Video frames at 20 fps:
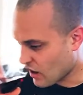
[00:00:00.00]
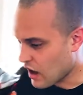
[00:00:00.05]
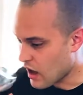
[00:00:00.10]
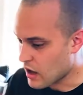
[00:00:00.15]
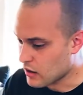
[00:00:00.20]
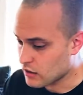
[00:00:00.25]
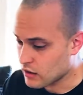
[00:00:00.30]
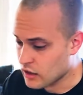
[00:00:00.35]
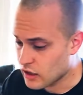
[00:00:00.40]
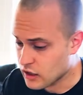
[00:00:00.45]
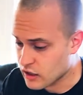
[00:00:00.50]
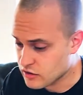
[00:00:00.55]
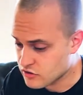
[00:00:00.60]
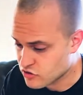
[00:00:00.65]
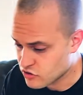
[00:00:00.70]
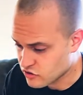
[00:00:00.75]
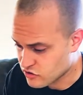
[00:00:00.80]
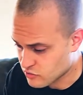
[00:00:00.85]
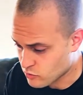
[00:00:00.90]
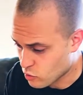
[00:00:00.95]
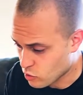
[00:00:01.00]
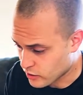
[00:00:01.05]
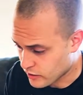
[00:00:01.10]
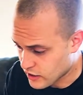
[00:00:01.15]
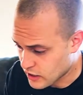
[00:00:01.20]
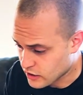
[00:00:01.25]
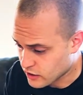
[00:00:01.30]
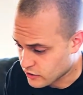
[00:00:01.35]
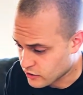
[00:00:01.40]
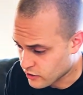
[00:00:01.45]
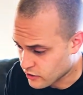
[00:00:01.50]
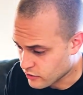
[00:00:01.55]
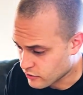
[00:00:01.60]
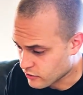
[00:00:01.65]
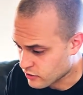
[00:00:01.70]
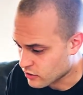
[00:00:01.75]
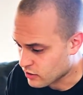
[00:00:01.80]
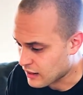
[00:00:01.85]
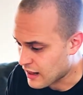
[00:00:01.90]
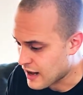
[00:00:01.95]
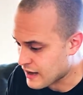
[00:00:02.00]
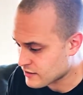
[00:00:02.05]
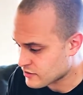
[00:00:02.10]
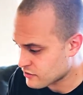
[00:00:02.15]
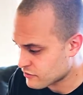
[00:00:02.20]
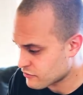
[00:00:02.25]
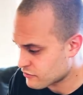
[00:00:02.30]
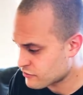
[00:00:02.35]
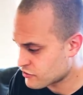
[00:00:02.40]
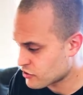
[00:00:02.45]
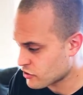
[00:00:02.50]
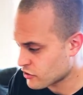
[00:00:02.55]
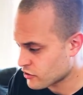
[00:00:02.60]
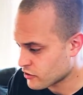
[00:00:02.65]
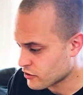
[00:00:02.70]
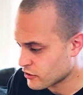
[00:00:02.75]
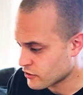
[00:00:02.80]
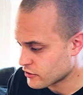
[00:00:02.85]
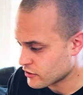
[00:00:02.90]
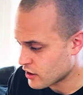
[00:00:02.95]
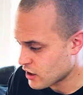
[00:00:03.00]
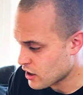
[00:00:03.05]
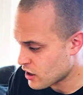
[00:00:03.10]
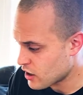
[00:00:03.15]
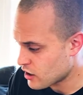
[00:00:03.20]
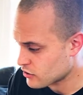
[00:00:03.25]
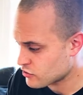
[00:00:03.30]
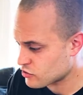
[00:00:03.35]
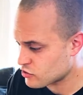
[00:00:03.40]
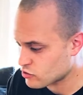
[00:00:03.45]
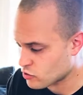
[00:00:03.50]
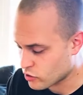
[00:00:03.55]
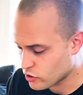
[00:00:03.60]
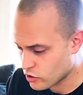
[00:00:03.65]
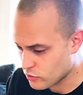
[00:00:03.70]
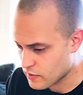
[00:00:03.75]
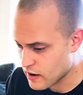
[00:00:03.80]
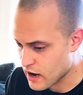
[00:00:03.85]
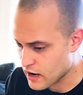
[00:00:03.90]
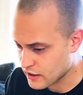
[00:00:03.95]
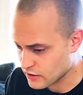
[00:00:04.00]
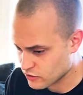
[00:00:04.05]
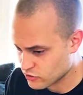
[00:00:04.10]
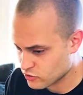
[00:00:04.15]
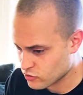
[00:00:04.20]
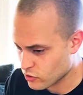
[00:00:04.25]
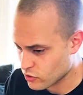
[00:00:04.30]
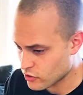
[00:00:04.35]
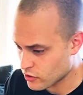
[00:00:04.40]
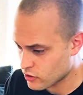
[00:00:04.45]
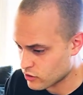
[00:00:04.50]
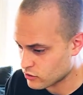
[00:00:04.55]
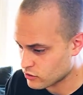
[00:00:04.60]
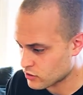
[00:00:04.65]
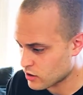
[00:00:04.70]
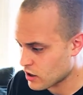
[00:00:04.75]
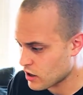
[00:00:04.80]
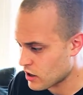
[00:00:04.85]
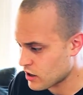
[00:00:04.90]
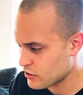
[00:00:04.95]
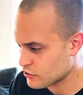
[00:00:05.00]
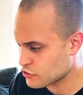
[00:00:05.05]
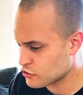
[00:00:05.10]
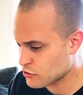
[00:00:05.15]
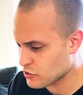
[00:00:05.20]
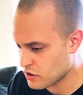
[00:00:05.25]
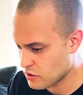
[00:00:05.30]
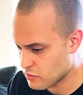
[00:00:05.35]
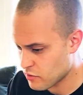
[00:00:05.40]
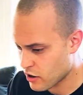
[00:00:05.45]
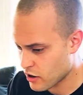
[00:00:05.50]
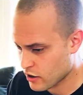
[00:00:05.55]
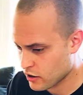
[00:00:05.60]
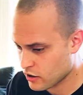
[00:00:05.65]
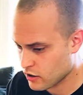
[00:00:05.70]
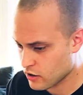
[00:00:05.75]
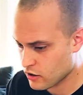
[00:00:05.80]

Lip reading: Leading into some organic earth, lots of turned soil, potting soil, tree bark,